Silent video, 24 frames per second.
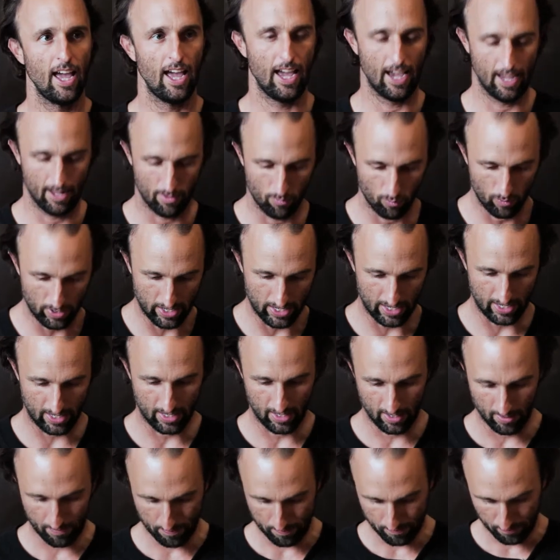and
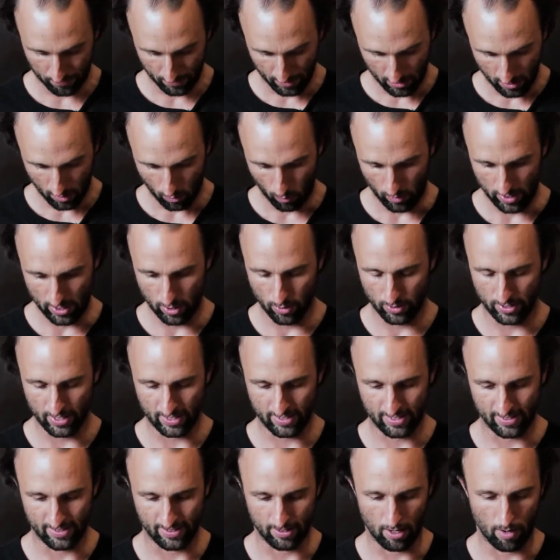we use
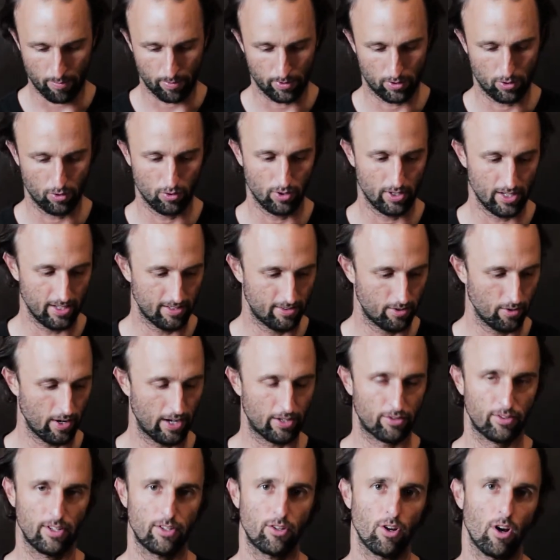this as an opportunity to
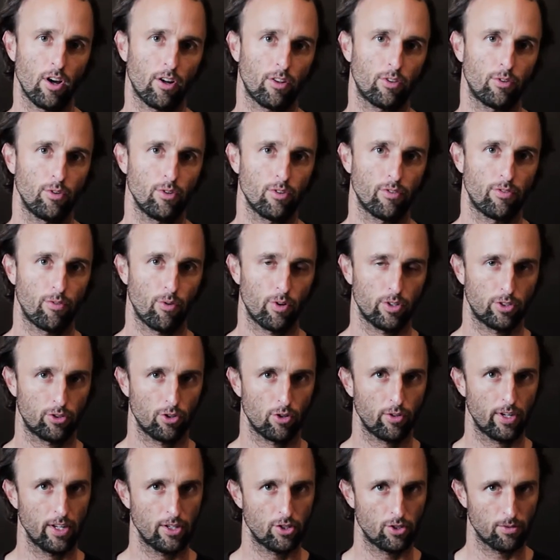actually talk through the
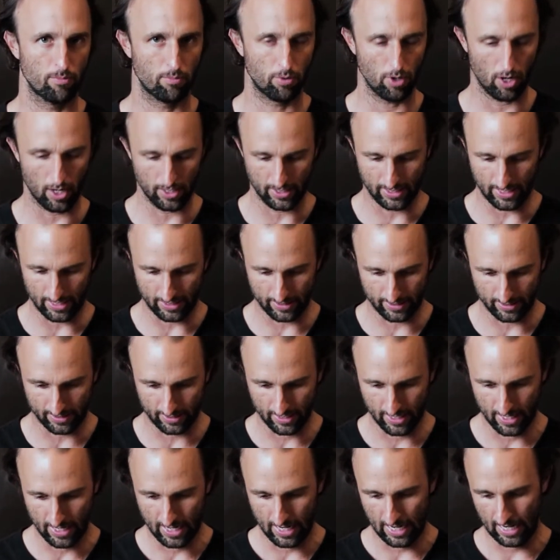4-stroke engine
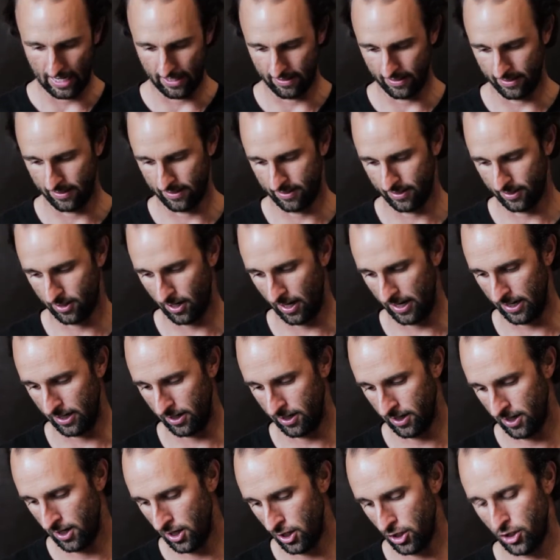process and then to kind
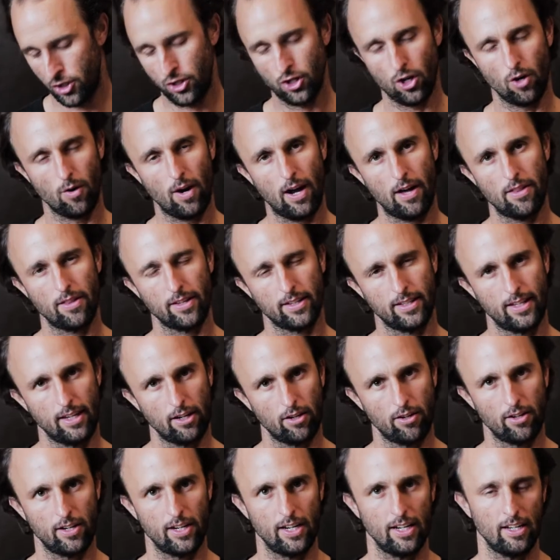of show how the
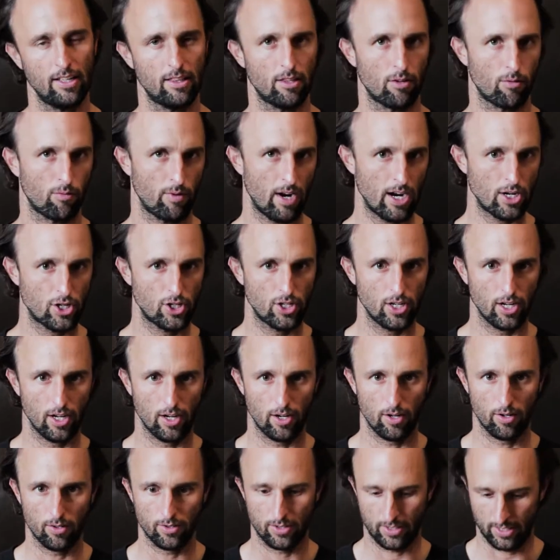gearing and the
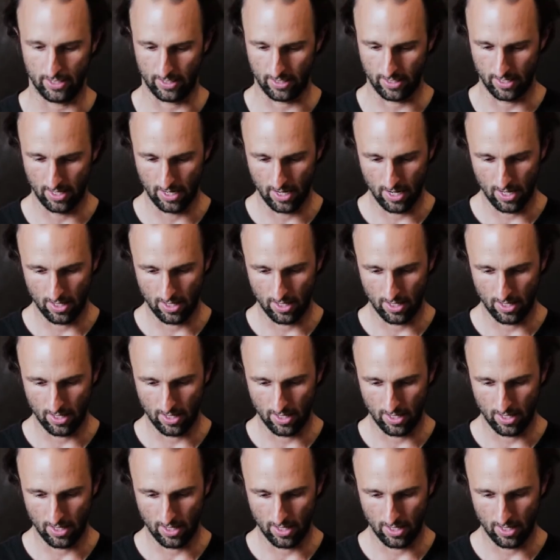ratios and